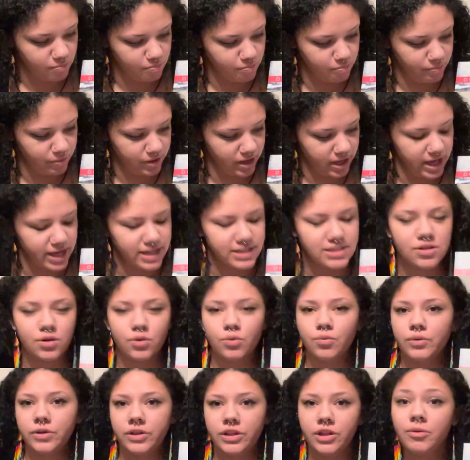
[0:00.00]
But it's a
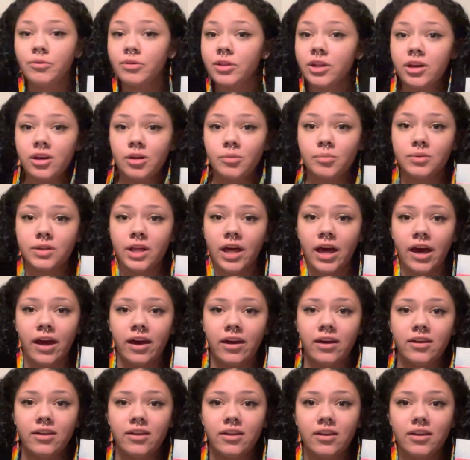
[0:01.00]
really, really good
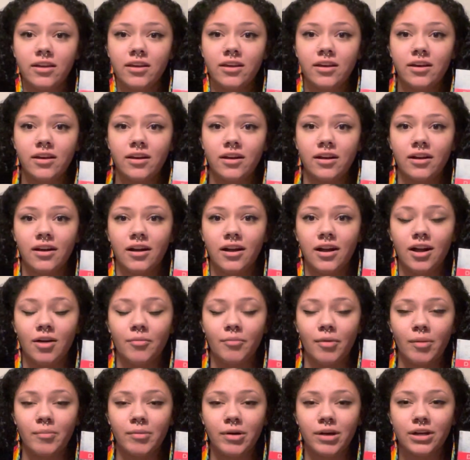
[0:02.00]
play.
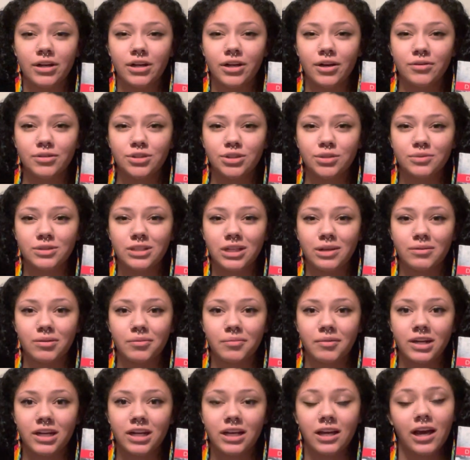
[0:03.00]
I'm not gonna go too in depth
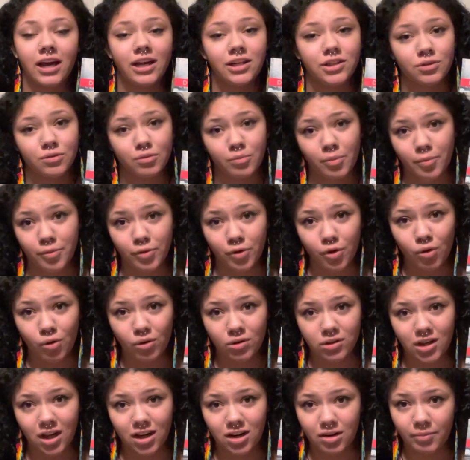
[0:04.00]
about it. I don't remember a whole
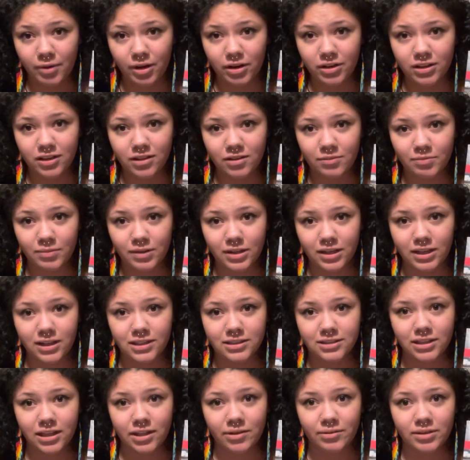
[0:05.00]
lot about it
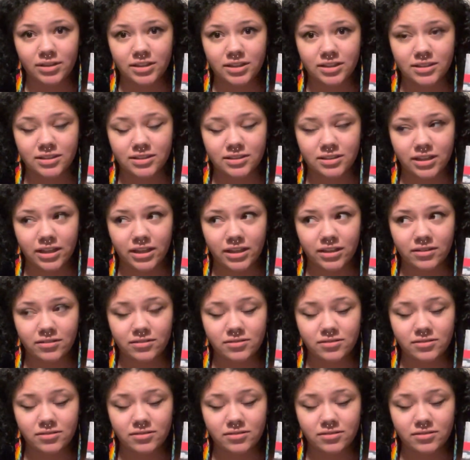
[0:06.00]
because I read this like